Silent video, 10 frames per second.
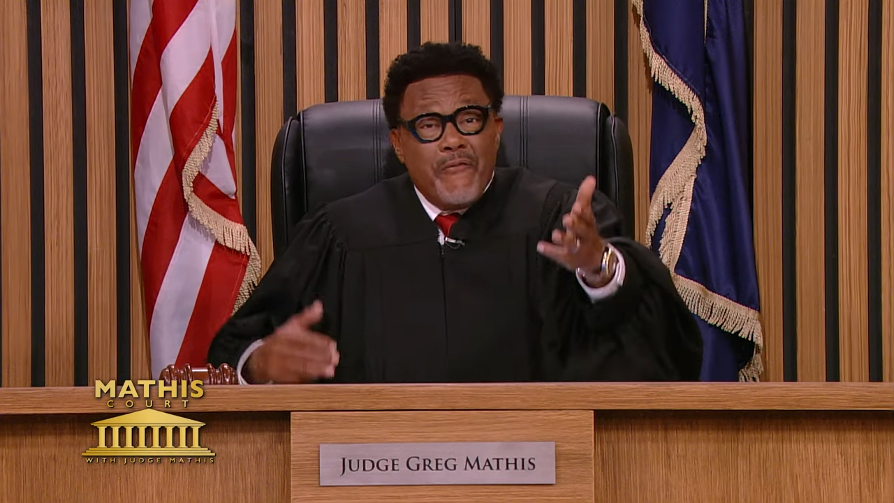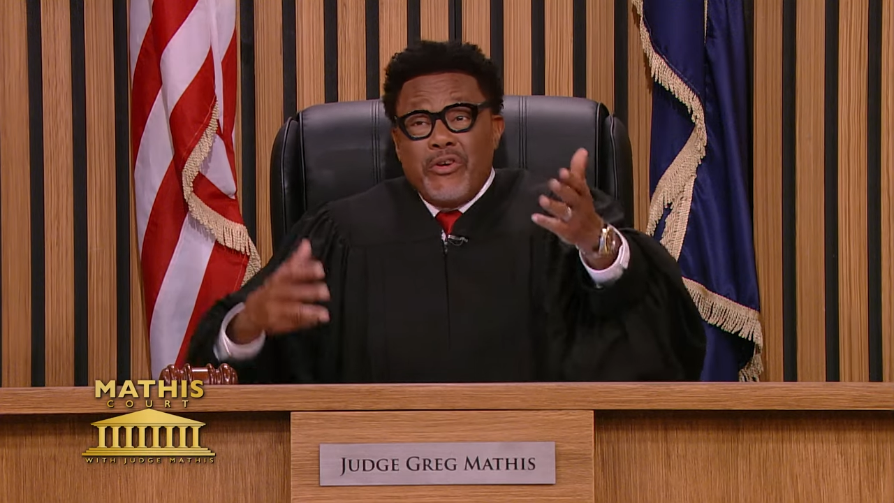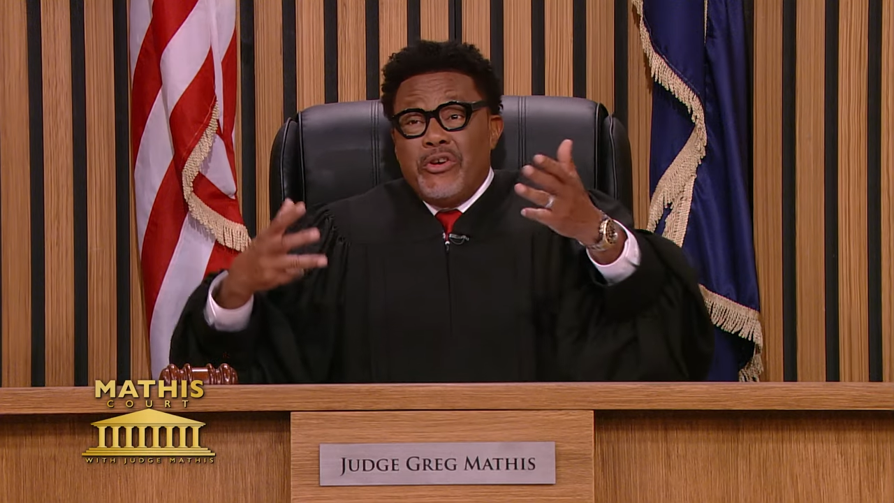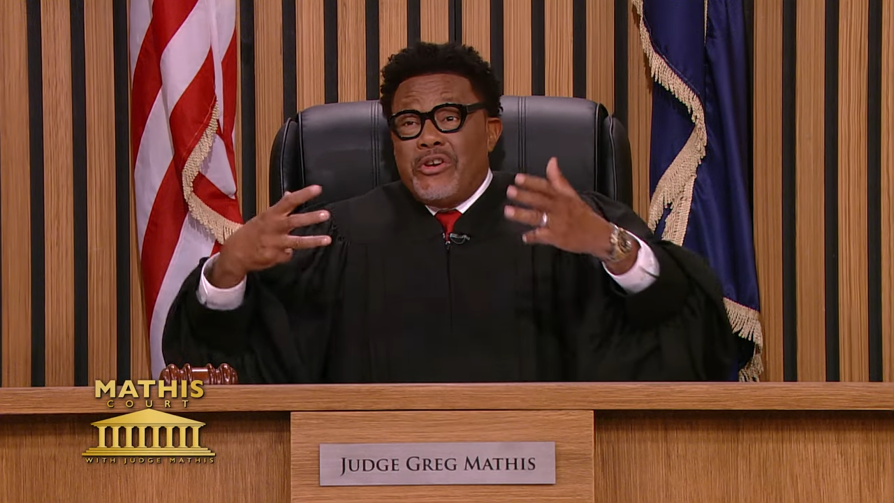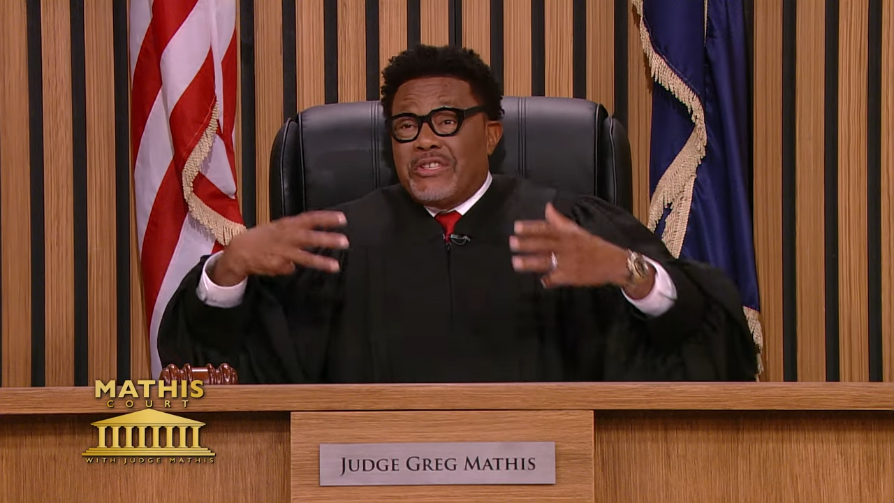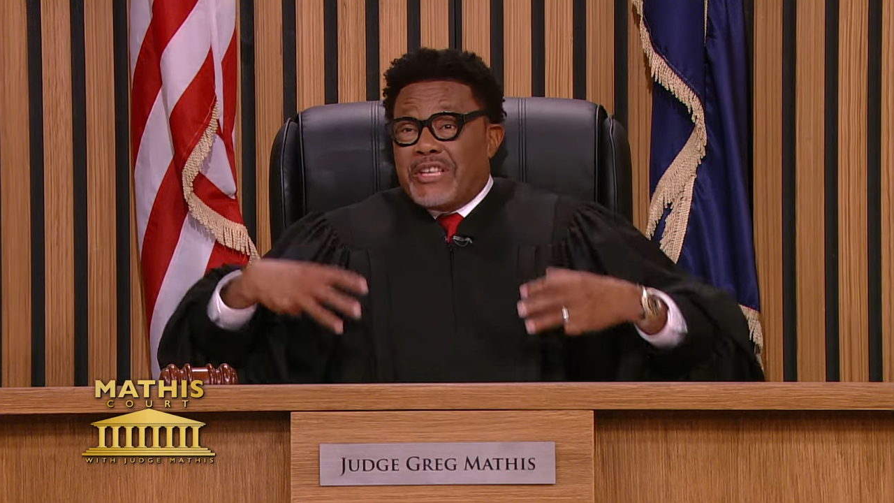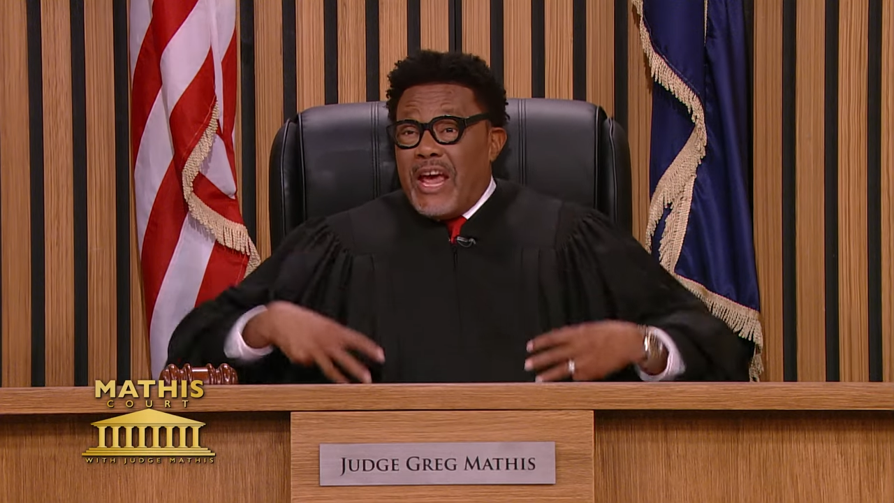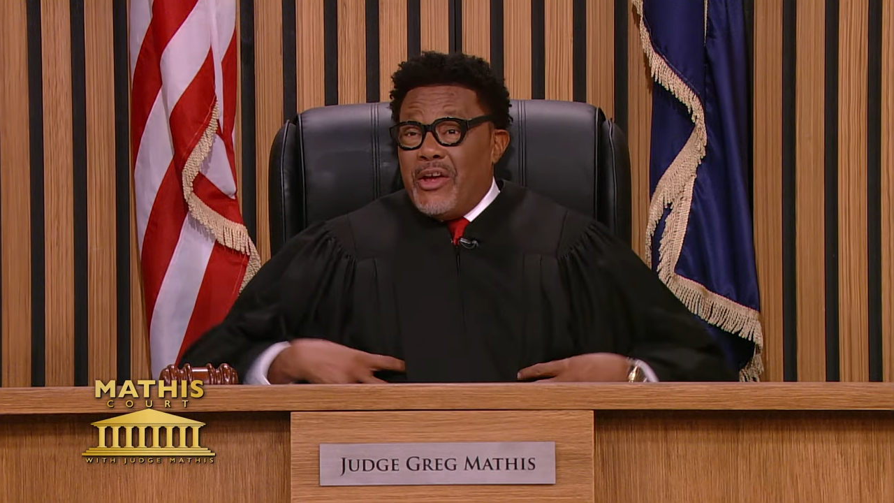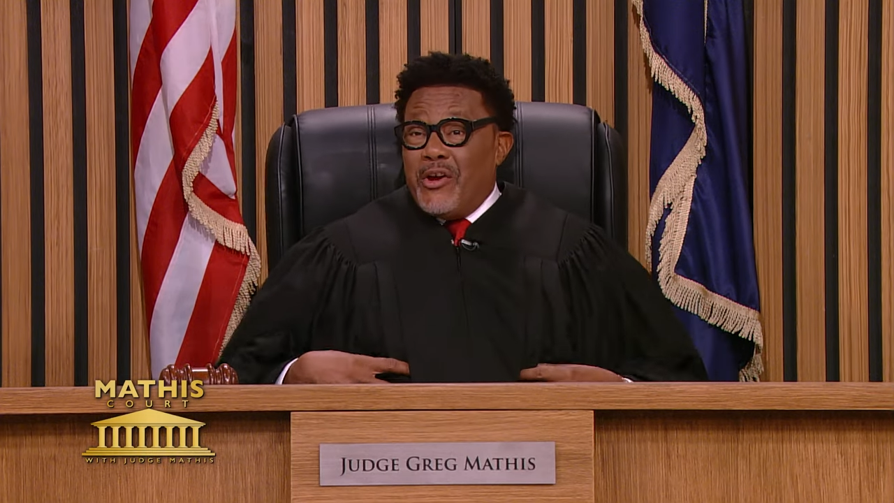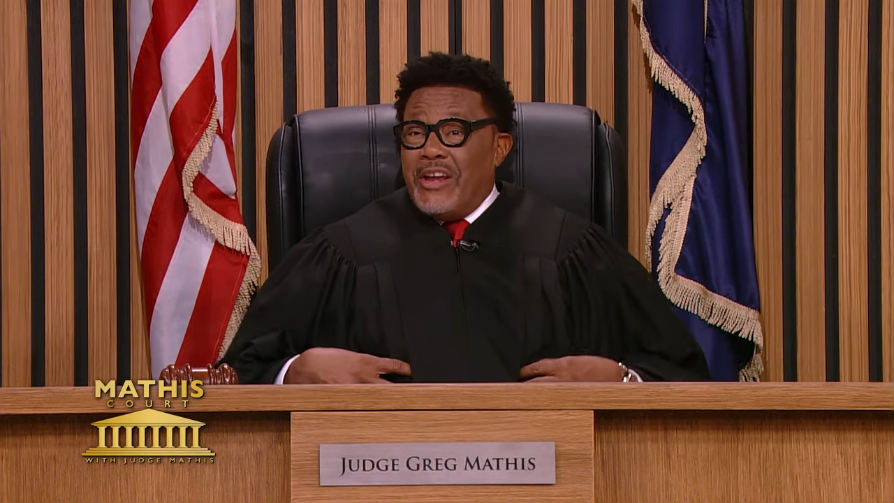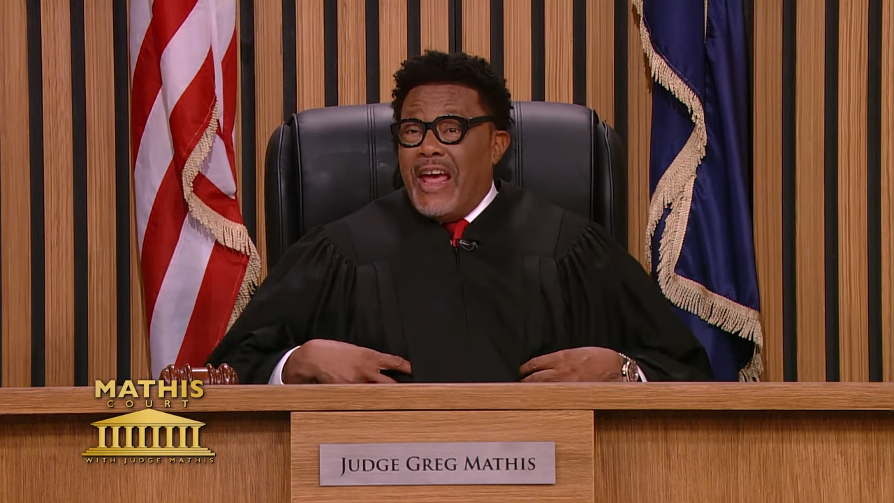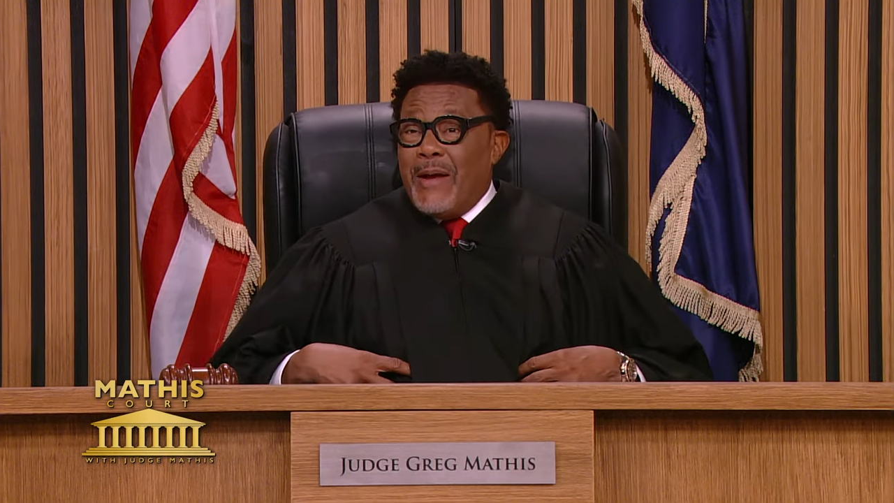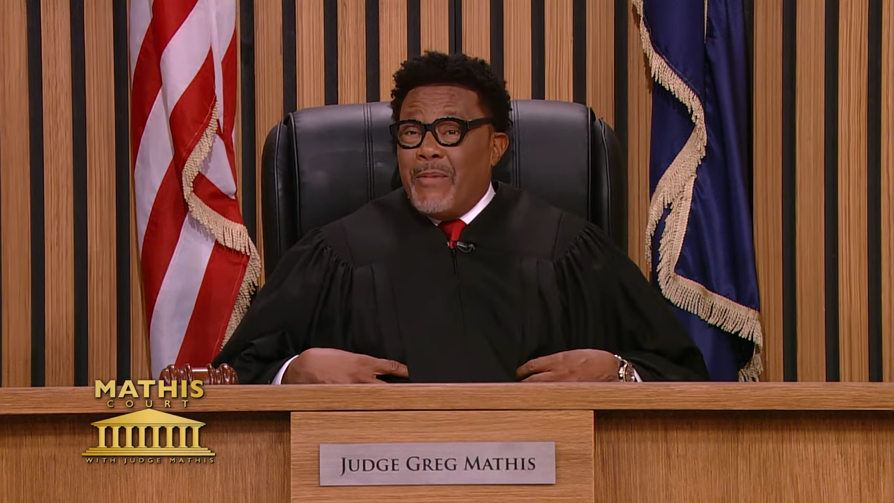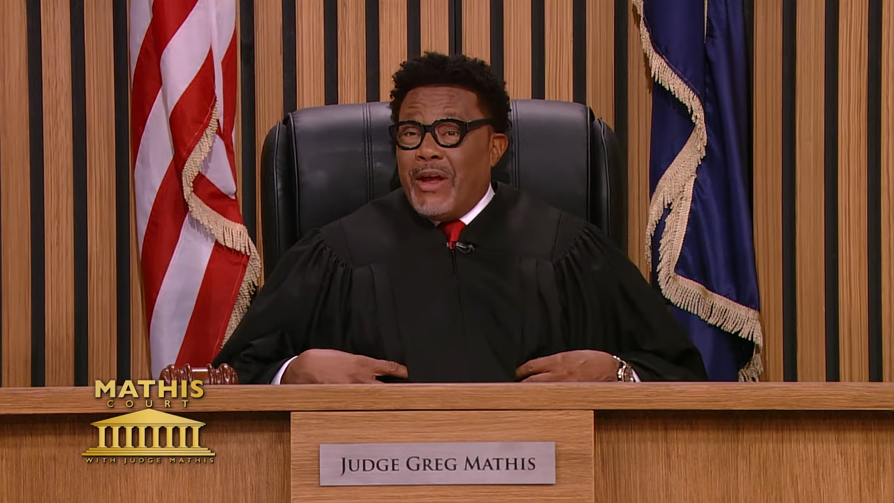for you to say your name